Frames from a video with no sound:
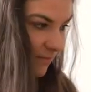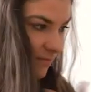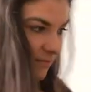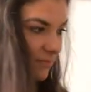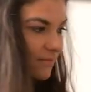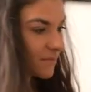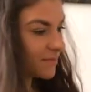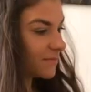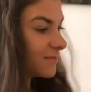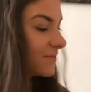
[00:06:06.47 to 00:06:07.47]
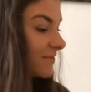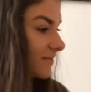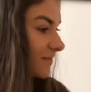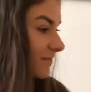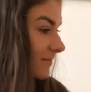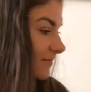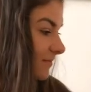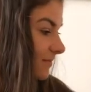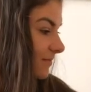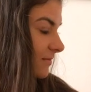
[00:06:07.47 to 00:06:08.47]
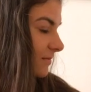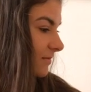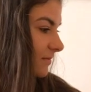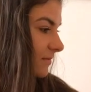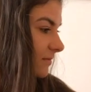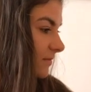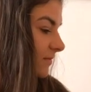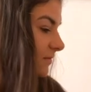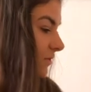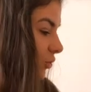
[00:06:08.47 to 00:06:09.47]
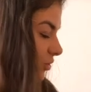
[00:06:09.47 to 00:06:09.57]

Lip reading: The person shown says nothing.